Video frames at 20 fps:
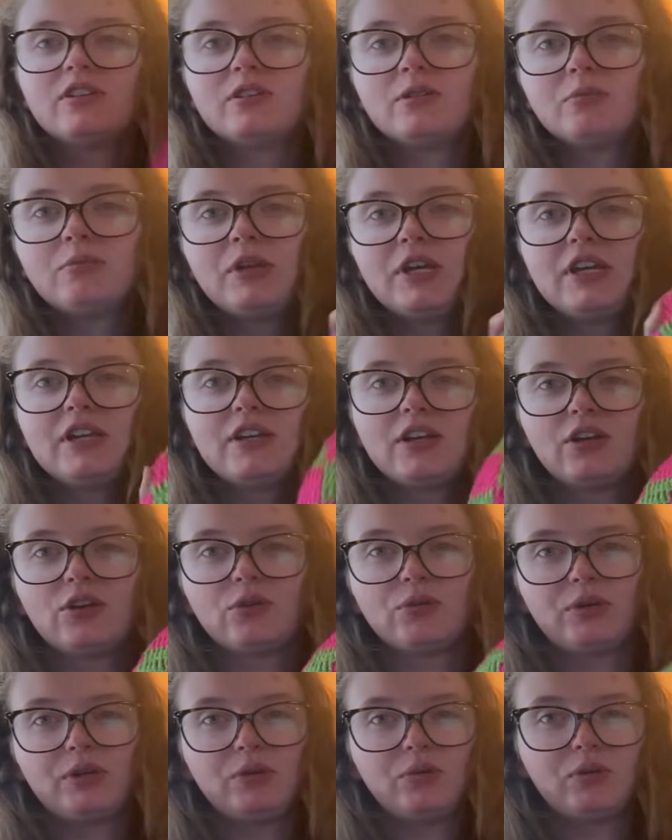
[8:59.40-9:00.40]
pink and
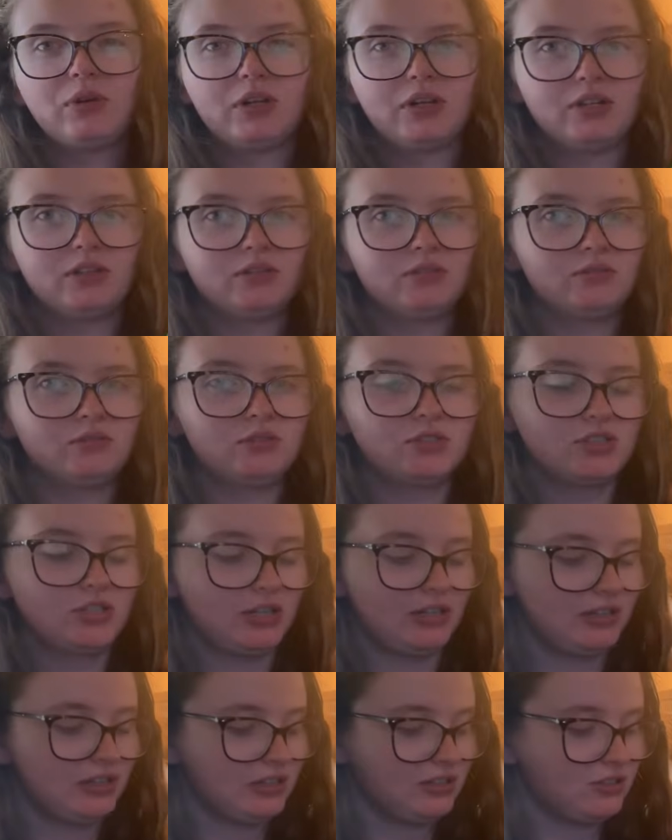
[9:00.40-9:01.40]
green one, which
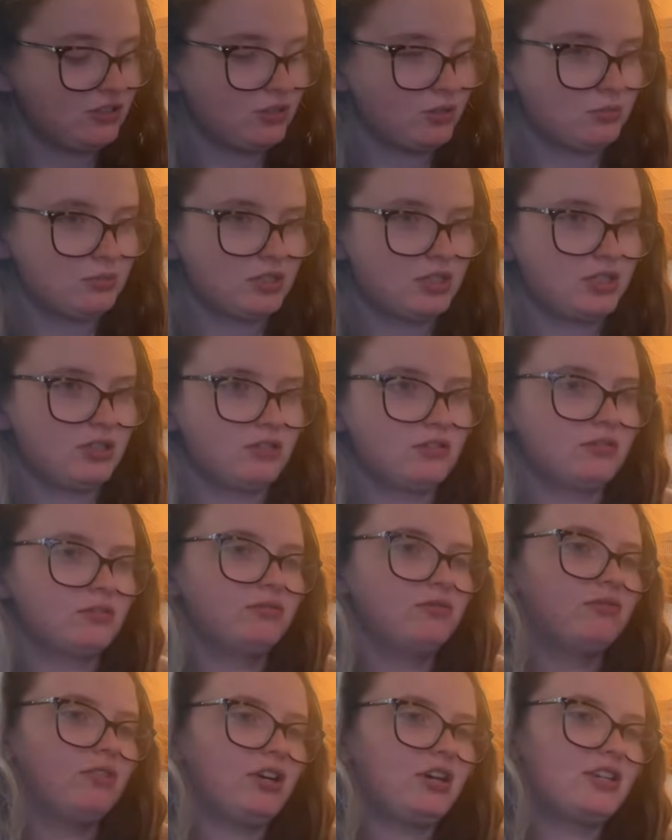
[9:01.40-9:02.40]
I think is super cute.
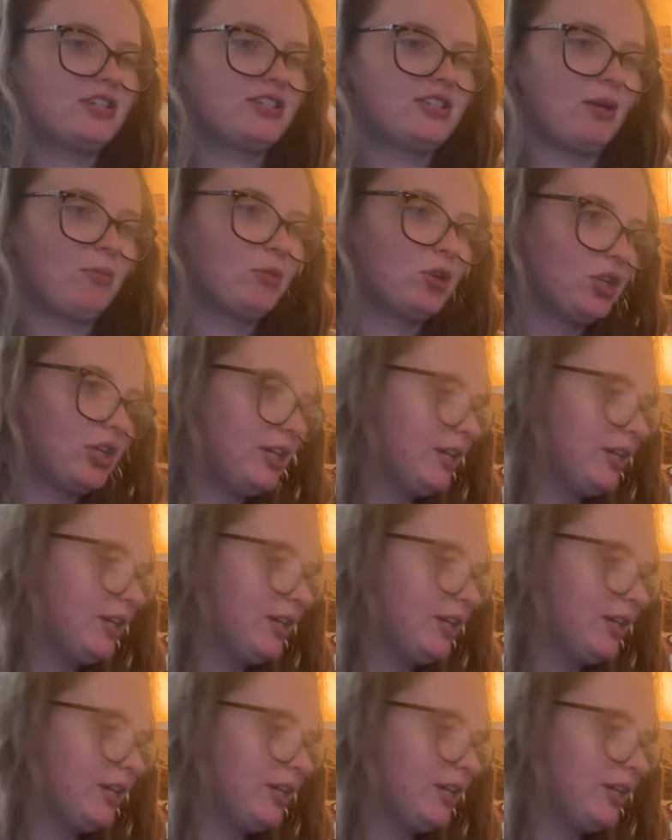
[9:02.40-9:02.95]
Very summery.